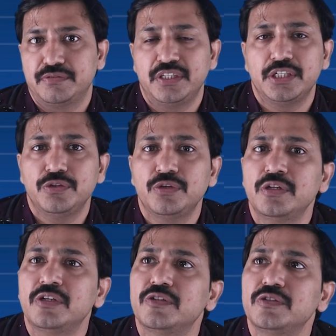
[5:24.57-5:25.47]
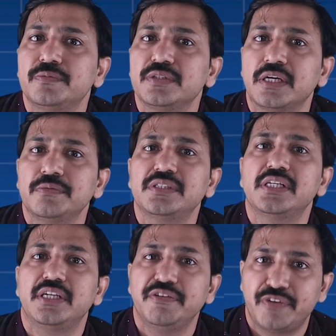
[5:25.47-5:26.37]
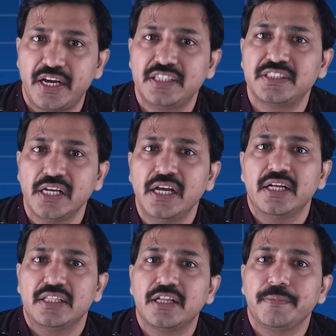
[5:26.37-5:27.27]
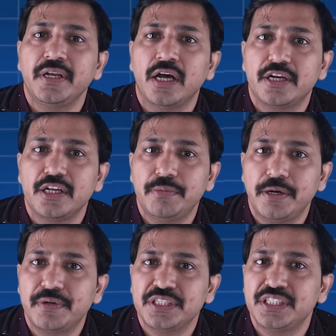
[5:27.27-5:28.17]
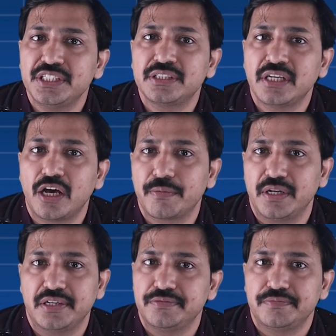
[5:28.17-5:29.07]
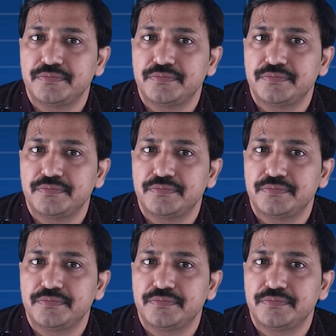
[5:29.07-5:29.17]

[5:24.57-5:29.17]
When the urine output comes, that defines that the mean arterial blood pressure is normal.